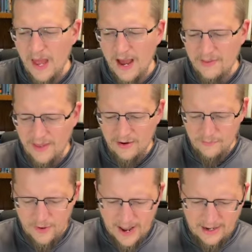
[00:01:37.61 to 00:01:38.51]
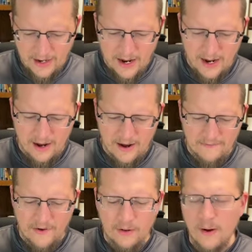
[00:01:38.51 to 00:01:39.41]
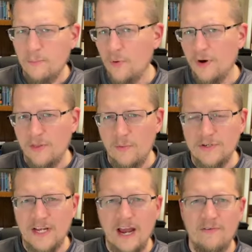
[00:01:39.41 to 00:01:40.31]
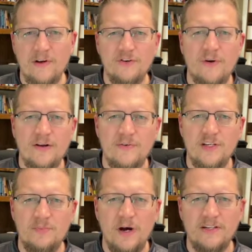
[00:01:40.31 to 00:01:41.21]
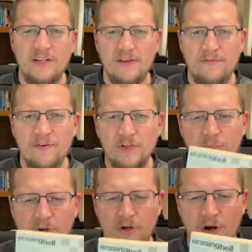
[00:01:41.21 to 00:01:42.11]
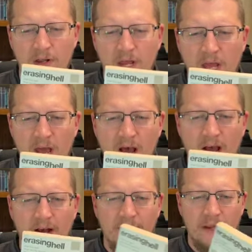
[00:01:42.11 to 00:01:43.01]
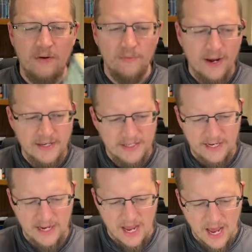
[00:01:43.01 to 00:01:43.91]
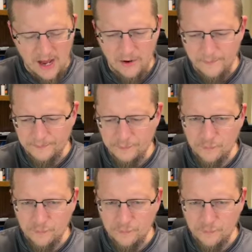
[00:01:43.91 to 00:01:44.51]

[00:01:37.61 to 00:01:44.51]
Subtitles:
I then read a follow-up book that was kind of a direct response to the first book called Erasing Hell,